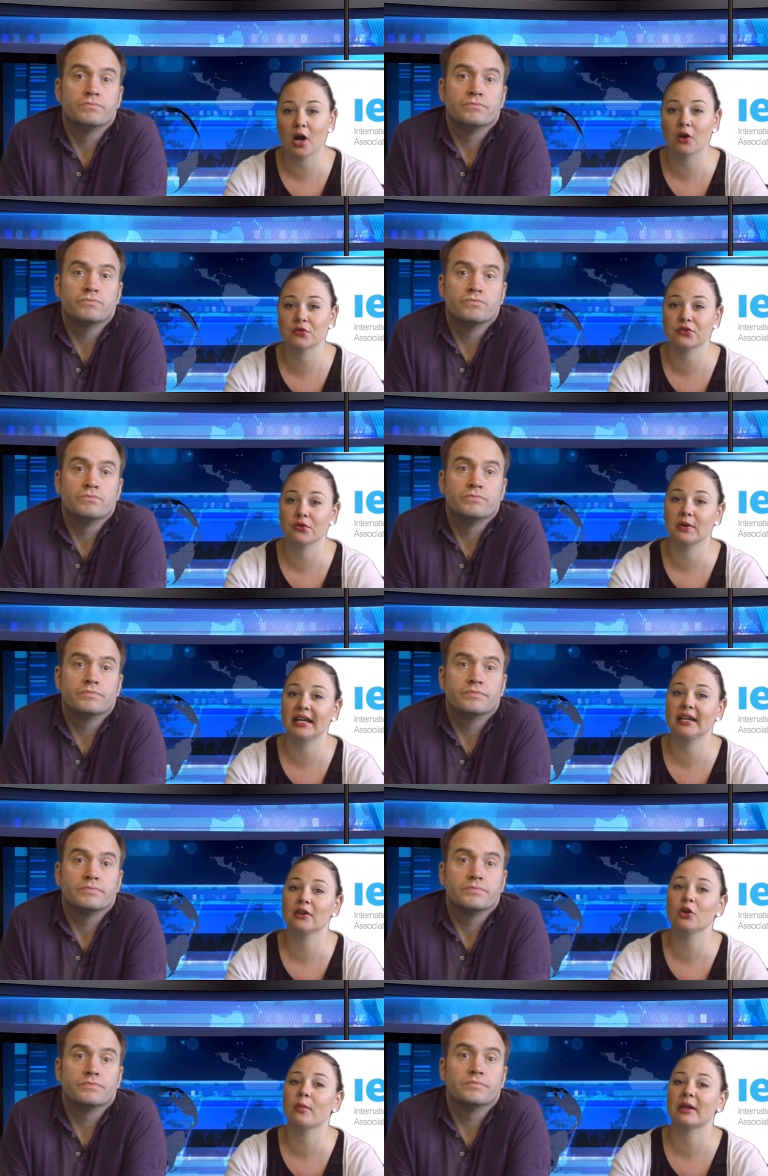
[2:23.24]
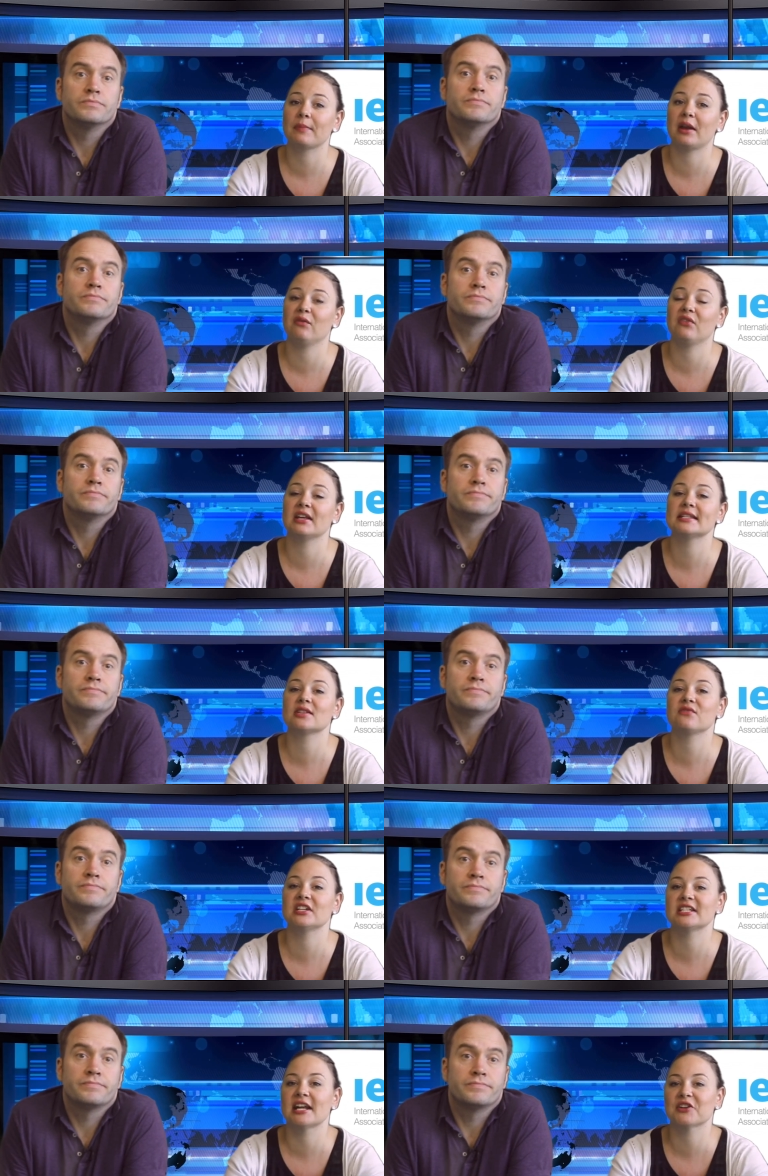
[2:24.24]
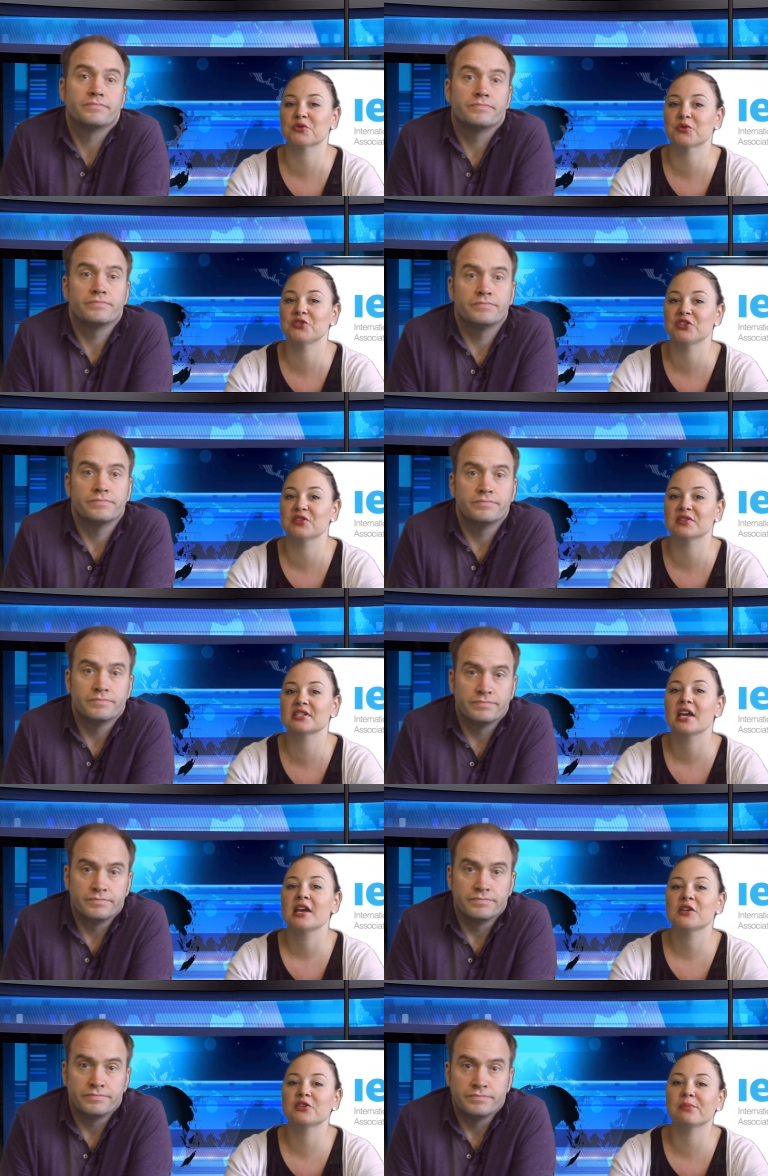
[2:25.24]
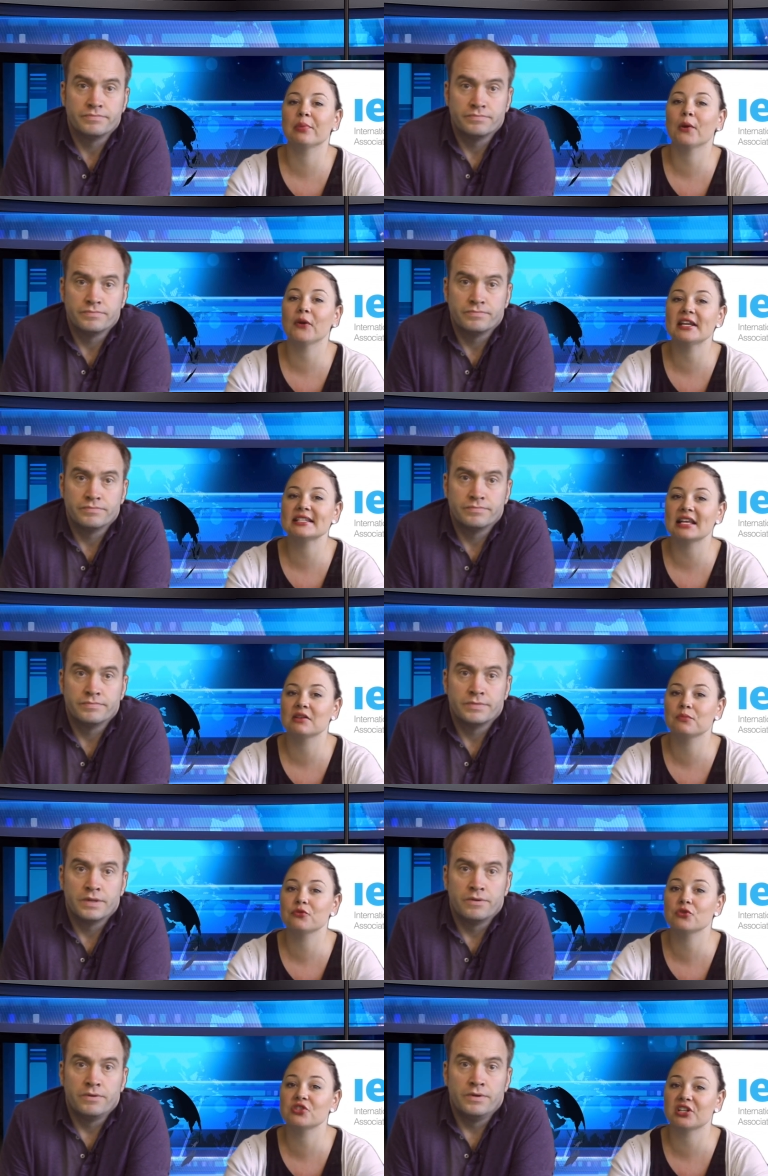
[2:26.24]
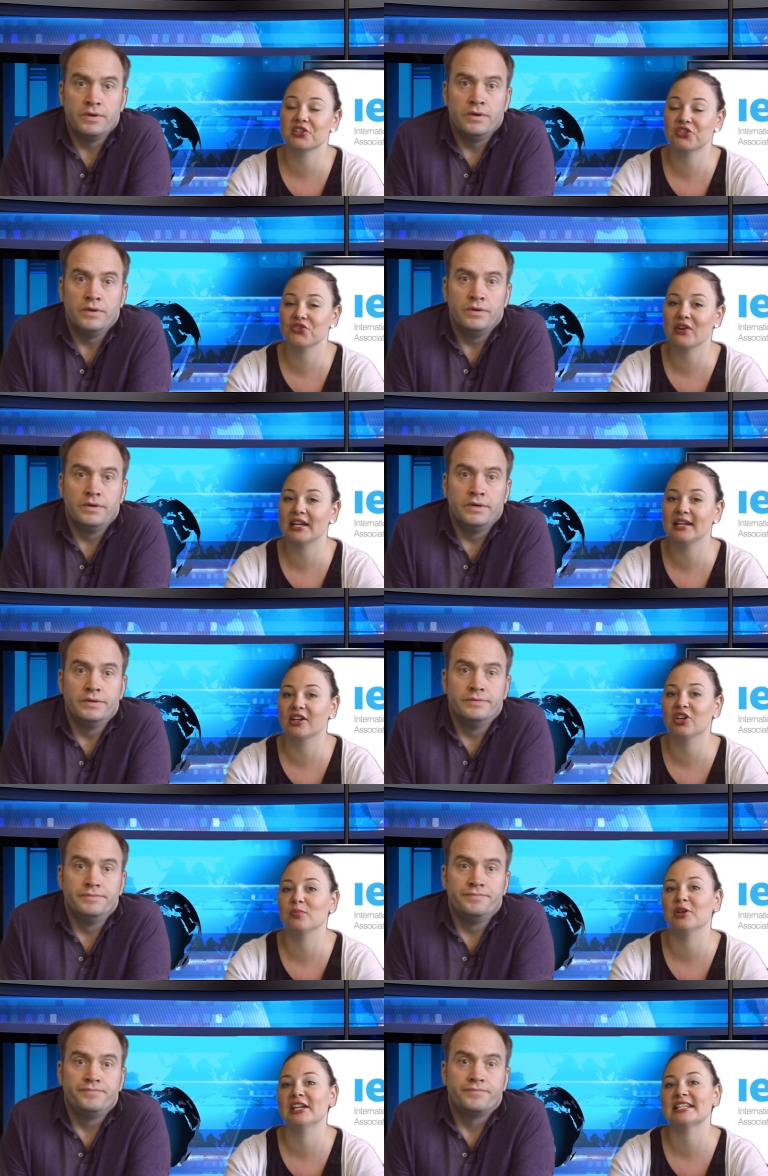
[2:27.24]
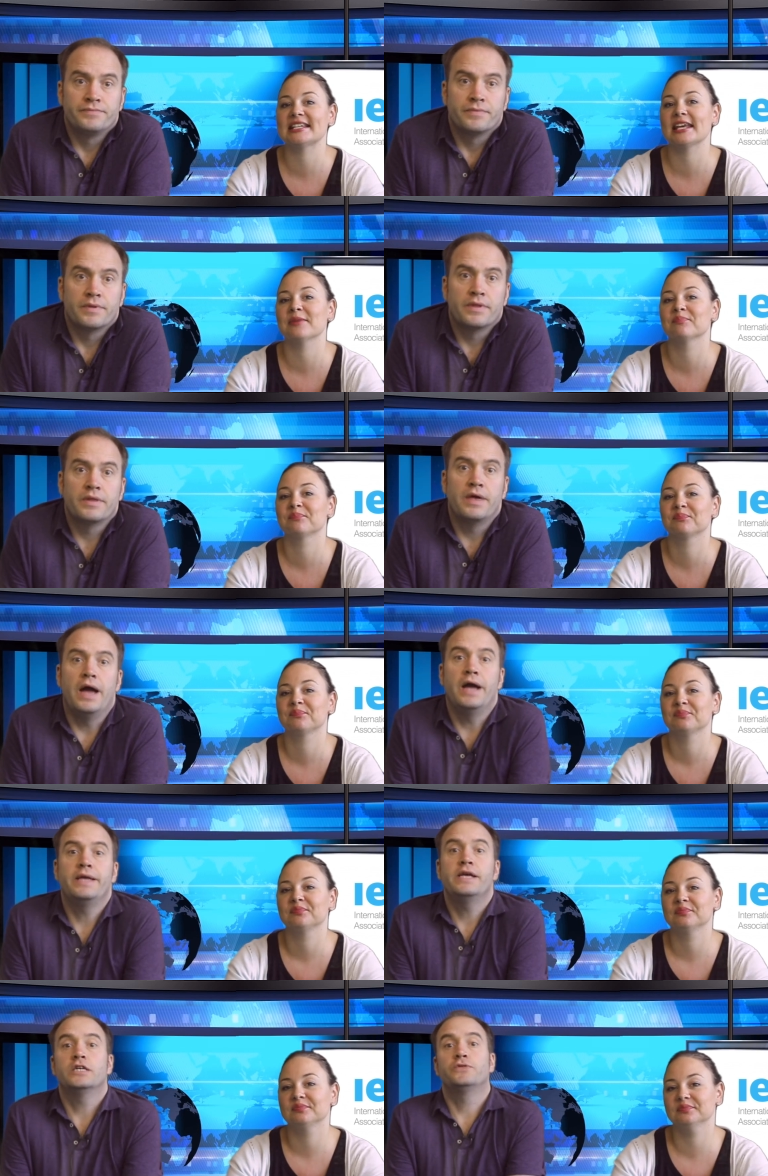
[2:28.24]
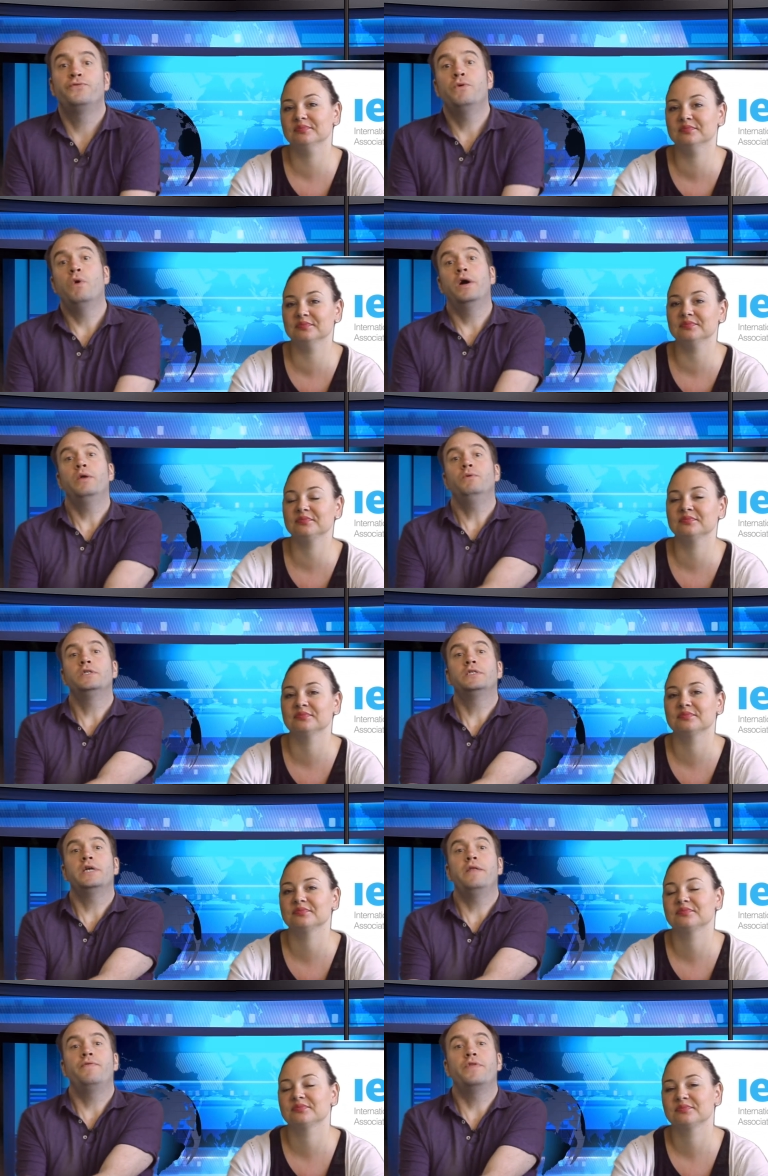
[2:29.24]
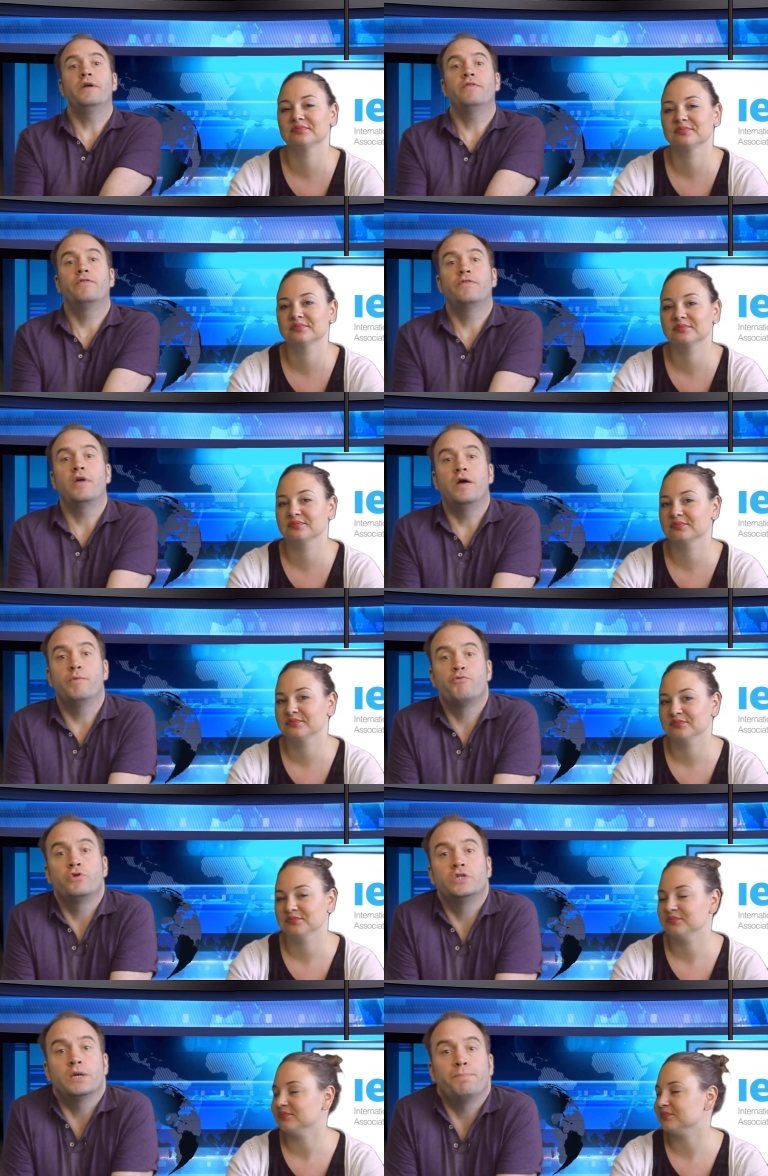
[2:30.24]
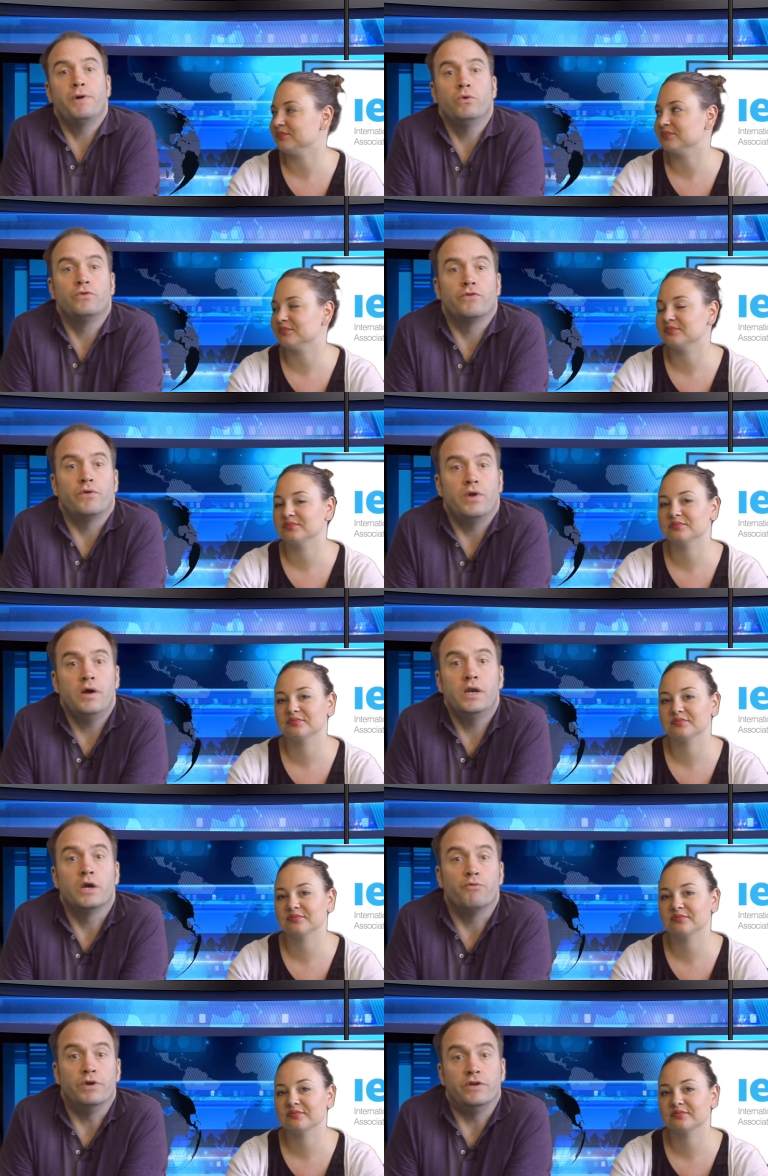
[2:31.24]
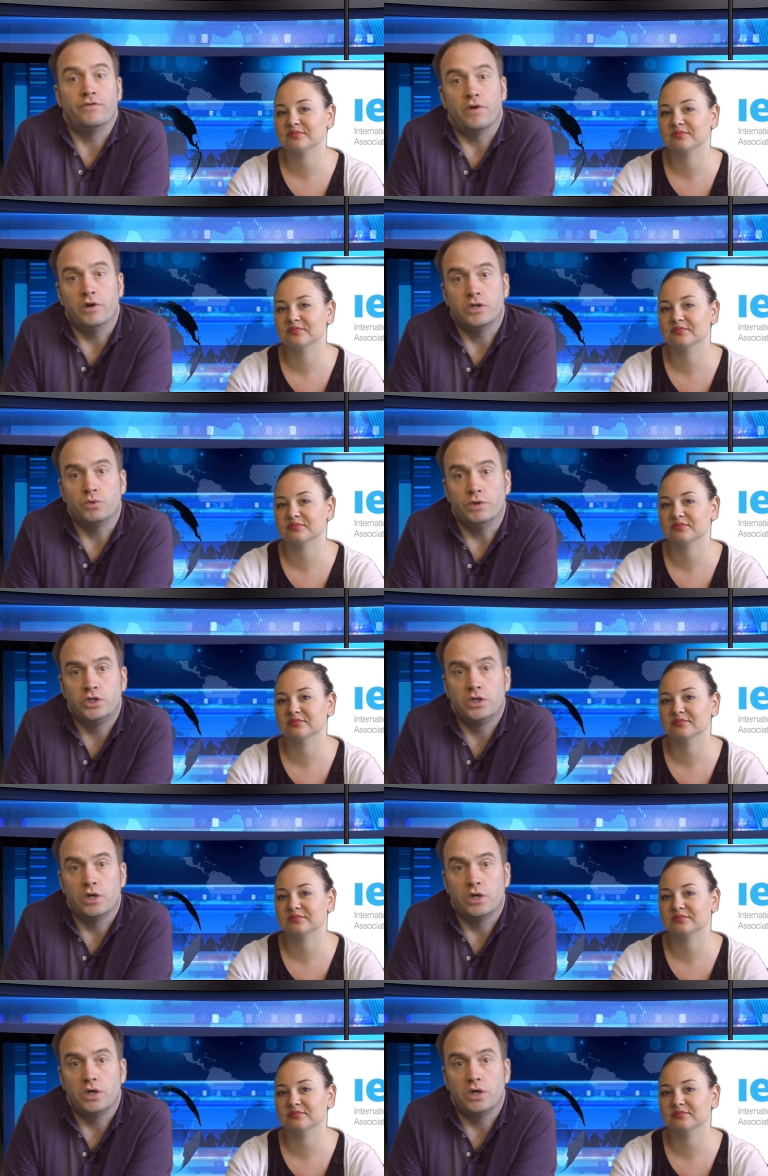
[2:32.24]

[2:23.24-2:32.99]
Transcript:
Speaker 1: cultural and economic benefits of international students to employers and the broader Australian community.
Speaker 2: Yes, Phil Honeywood said that the project builds on earlier research which